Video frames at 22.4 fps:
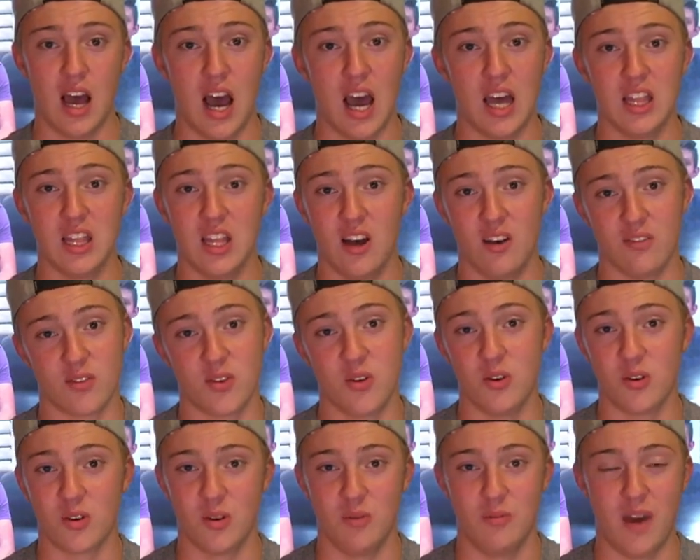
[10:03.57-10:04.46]
I love
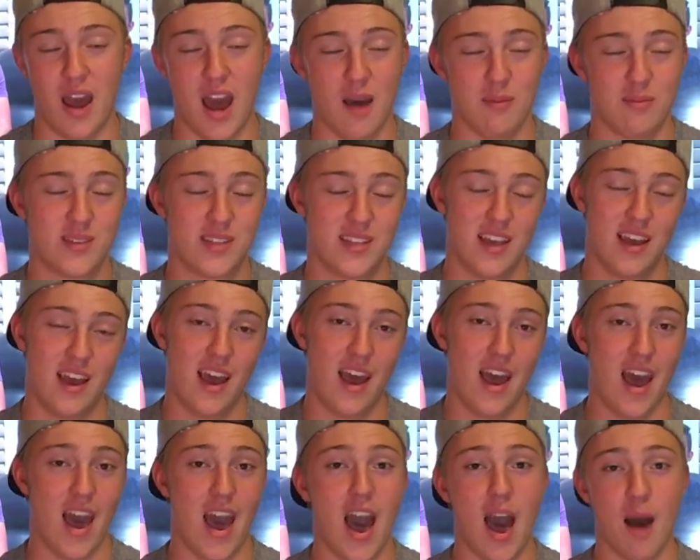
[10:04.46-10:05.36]
Google Maps.
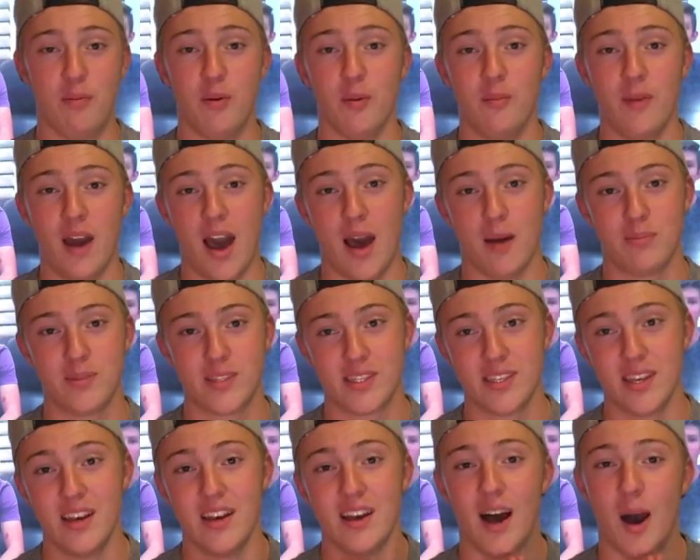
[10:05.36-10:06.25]
Apple
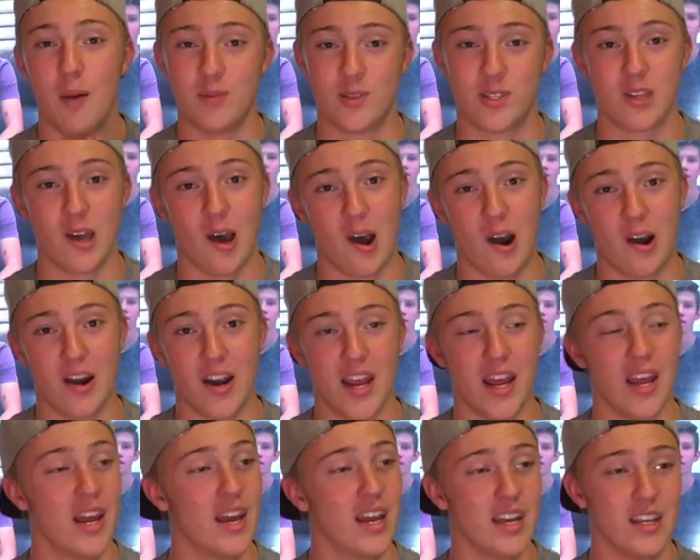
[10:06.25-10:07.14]
Maps, I'm
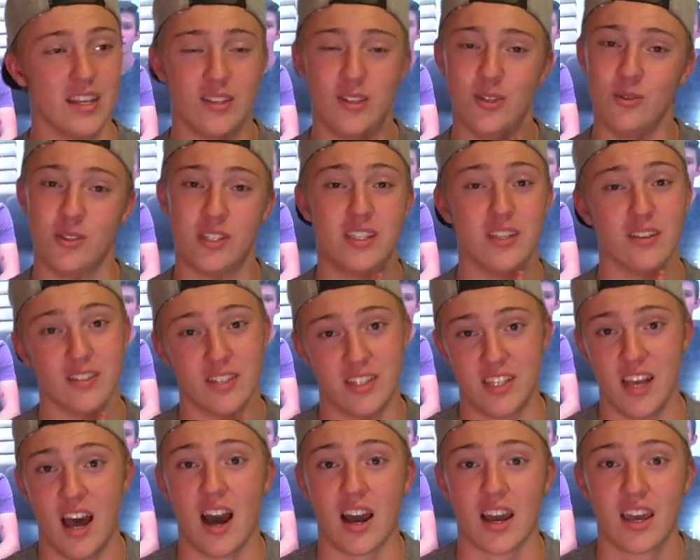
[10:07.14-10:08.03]
sorry, you still
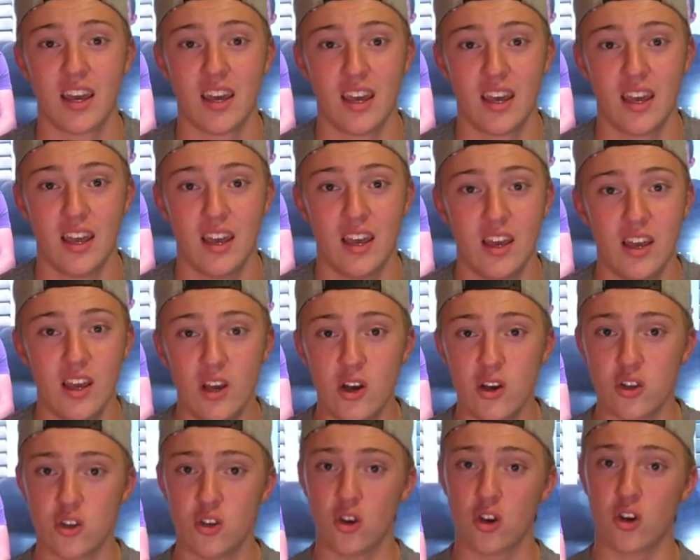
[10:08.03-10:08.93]
suck.
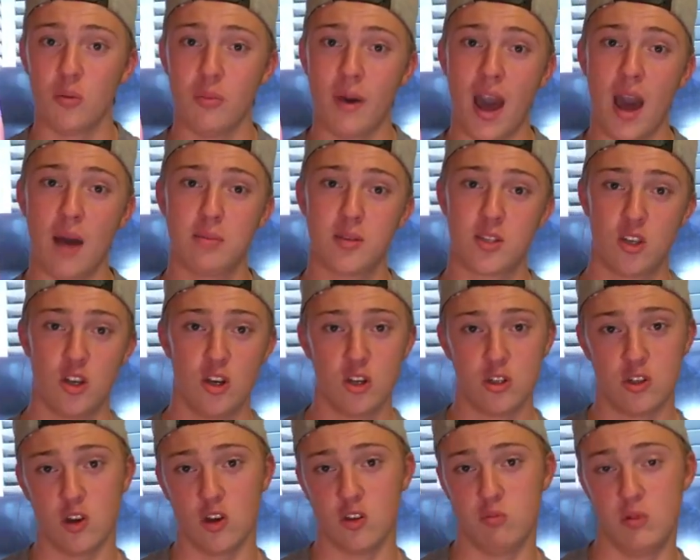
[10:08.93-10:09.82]
Google Maps
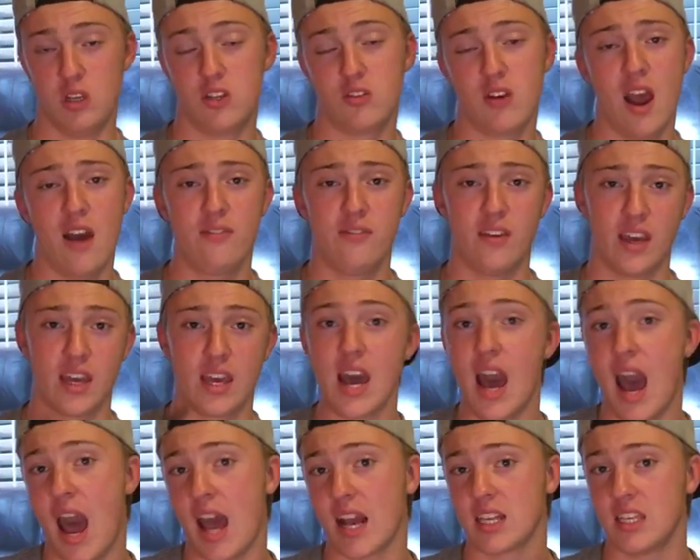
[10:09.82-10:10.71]
shows me
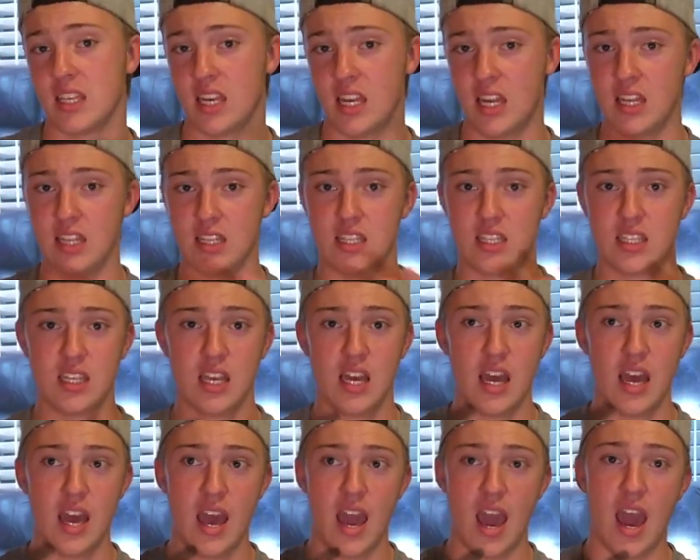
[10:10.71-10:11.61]
traffic, accidents,
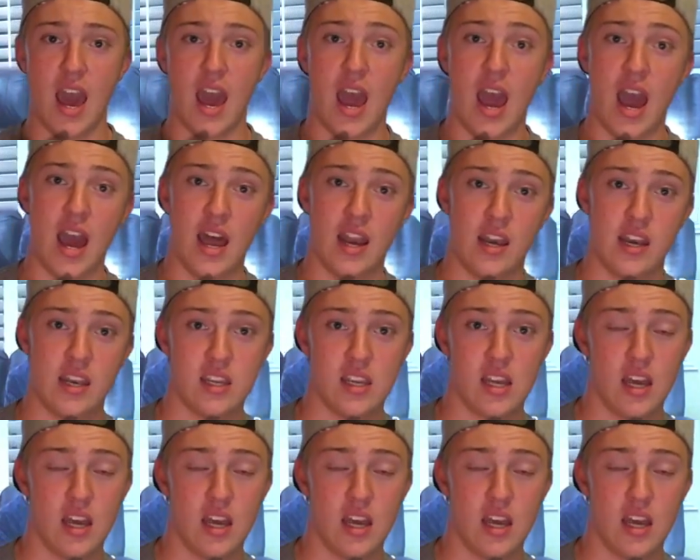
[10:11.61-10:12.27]
and